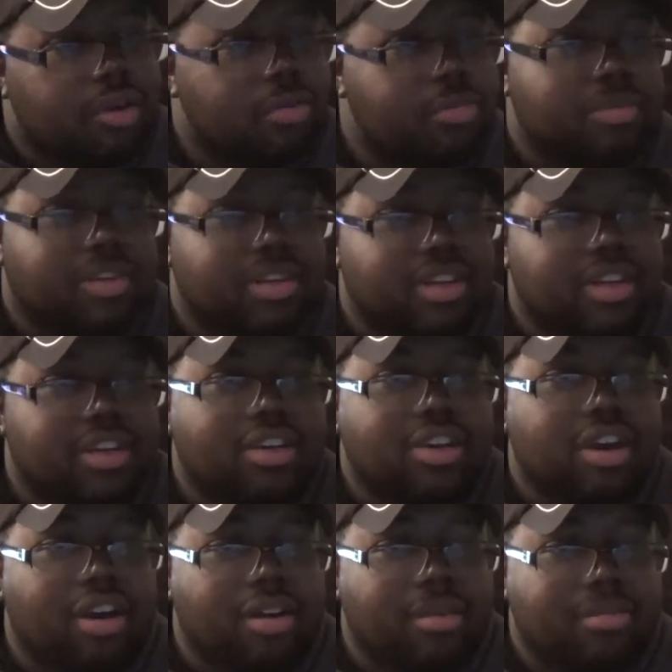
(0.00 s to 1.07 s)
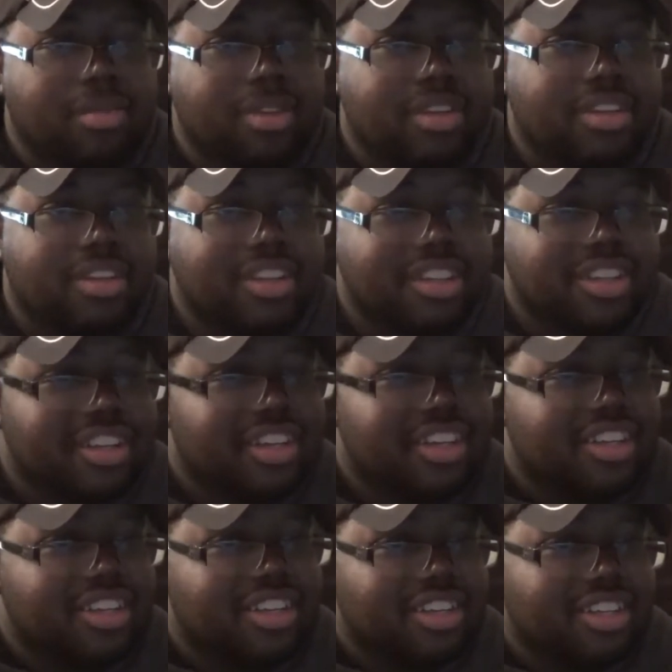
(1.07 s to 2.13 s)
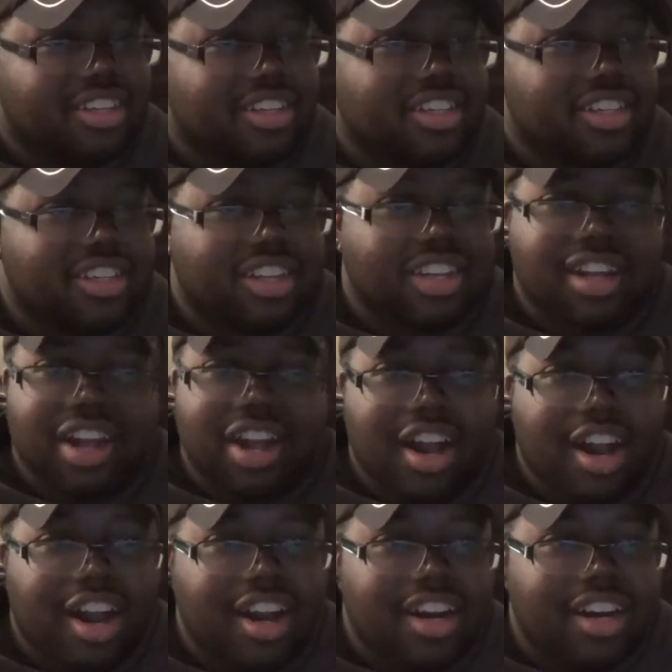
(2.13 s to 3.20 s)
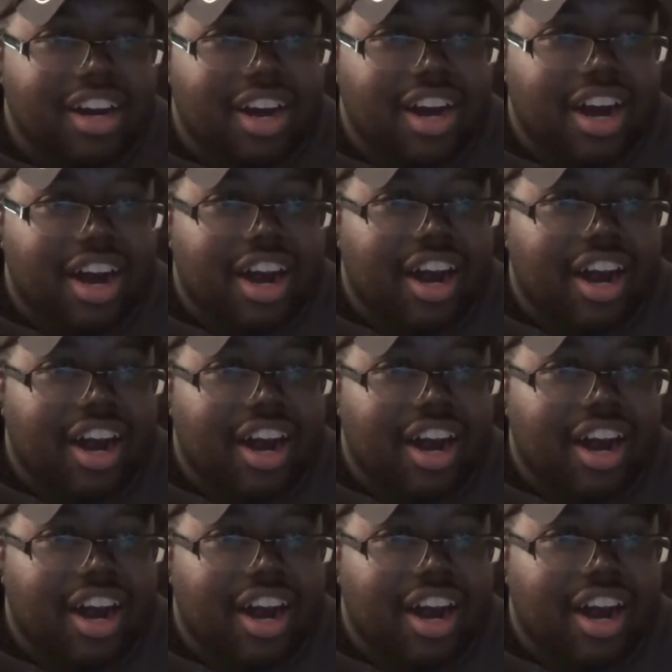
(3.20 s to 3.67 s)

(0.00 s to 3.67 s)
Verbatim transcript: Nope. A monumental start from Francis On hood nigga Desmond Johnson.